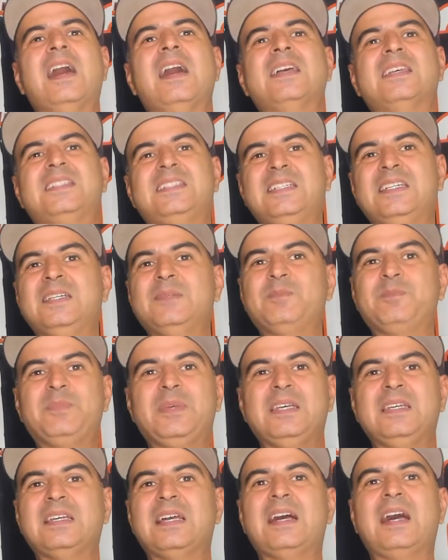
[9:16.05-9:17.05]
seat
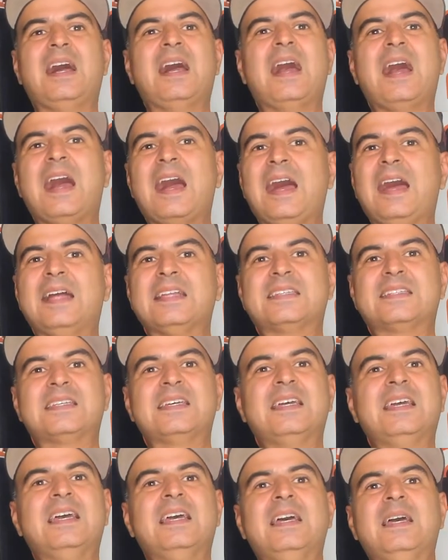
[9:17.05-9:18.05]
be hot?
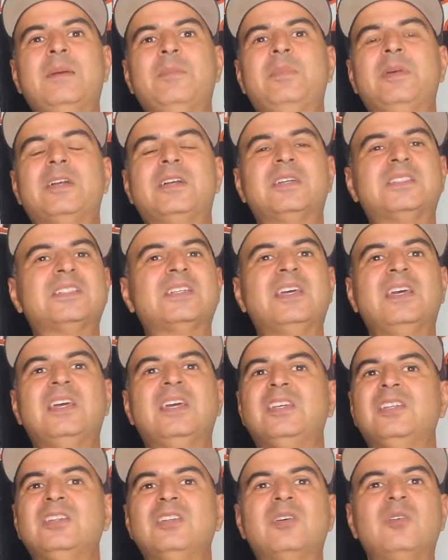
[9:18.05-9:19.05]
Because,
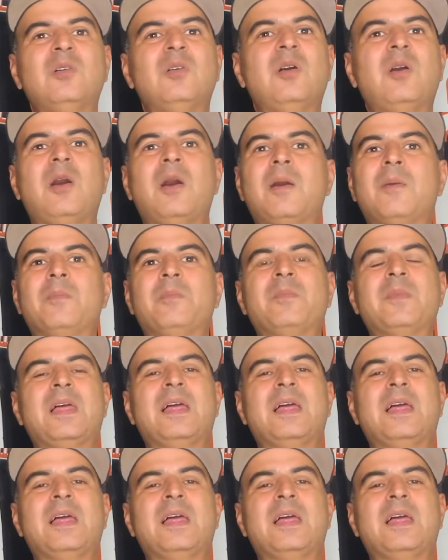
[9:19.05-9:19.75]
you know,